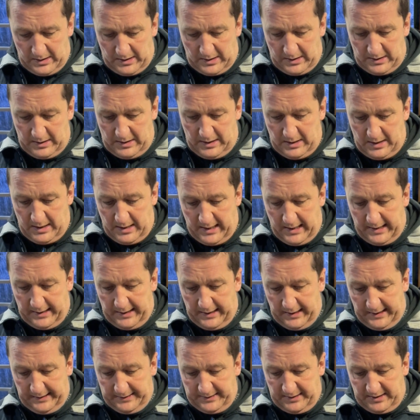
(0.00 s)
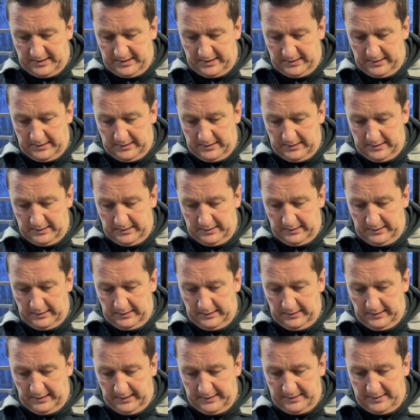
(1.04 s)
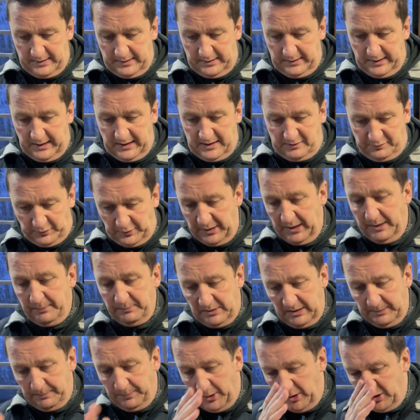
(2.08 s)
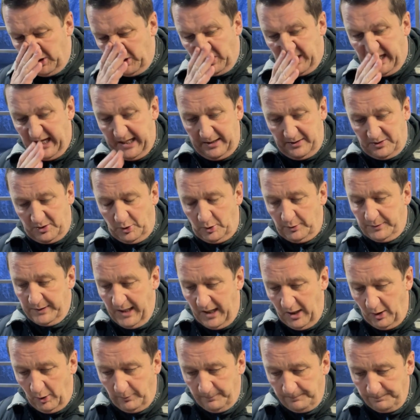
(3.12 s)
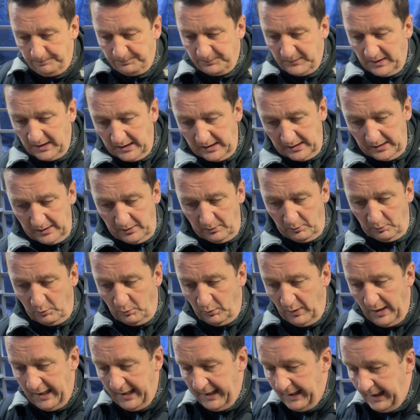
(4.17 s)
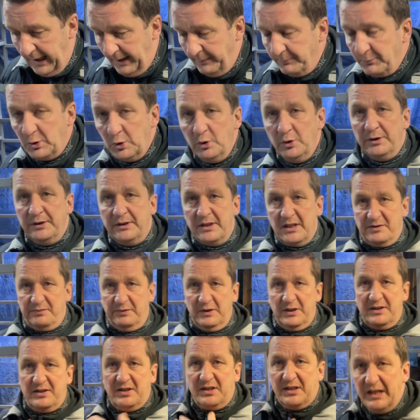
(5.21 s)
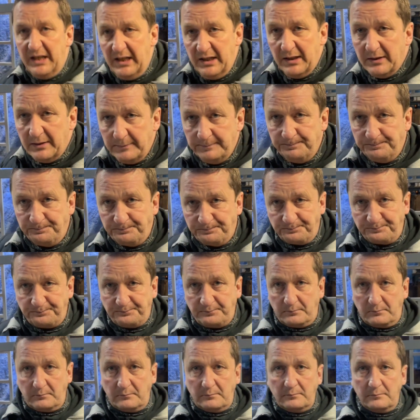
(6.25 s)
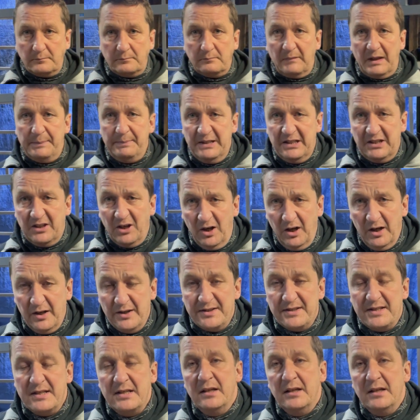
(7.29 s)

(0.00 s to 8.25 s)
yeah, that's for an empty box. Okay. So now why I'm doing this with steel? Because